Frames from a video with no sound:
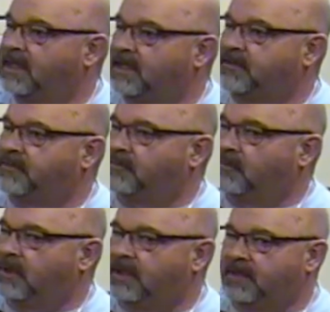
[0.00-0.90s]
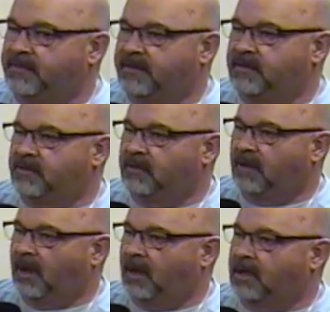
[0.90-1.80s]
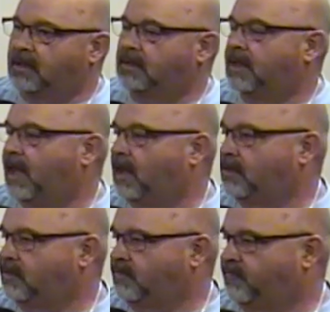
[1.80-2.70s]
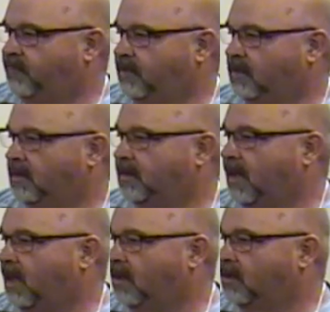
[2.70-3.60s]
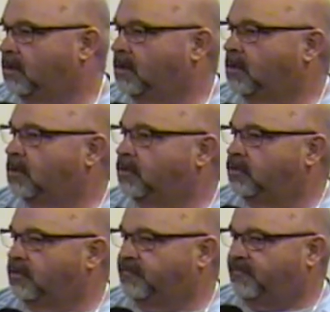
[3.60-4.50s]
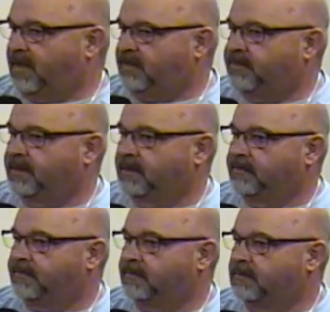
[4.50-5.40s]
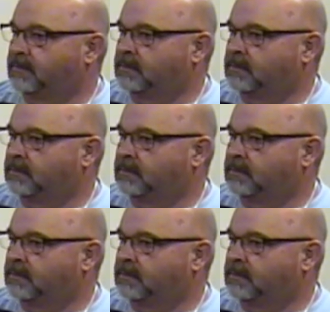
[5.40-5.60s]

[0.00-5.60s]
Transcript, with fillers: It's what is in your heart and how you feel and how your faith is.